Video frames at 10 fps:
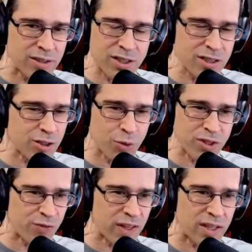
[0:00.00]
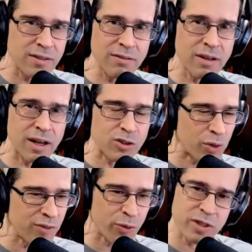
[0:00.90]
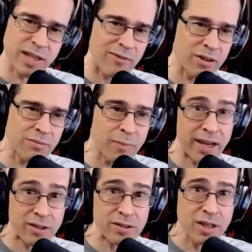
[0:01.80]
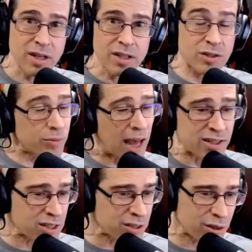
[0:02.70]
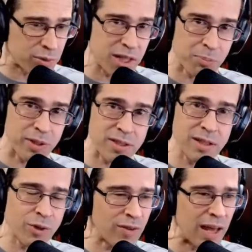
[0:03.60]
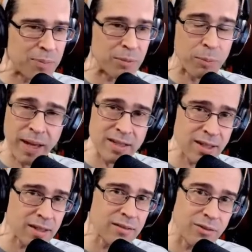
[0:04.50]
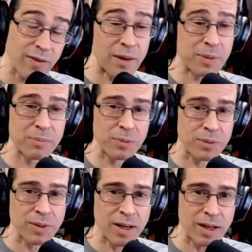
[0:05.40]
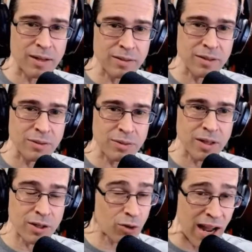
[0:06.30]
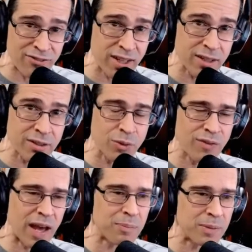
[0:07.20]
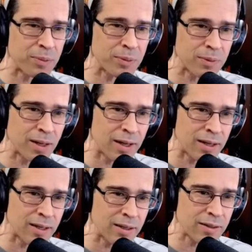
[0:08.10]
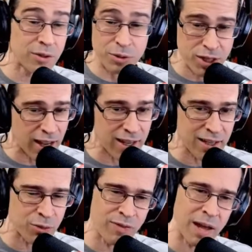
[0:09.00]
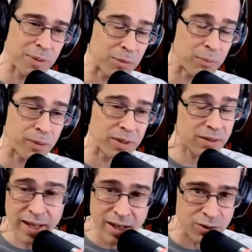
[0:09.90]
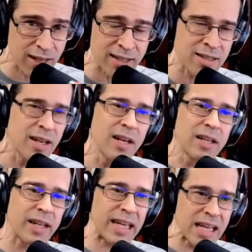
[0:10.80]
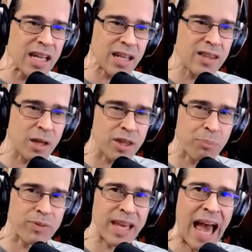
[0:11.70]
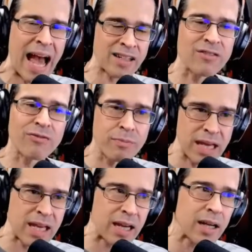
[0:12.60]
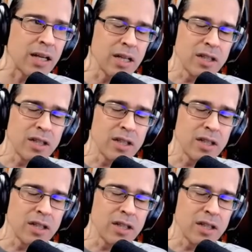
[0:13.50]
It's just a Twitch feed, 24/7 makers. So not just 3D printing. We've had people painting. We've had people, crafting. We've had people crocheting. We've had people building Lego sets. Like the act of making.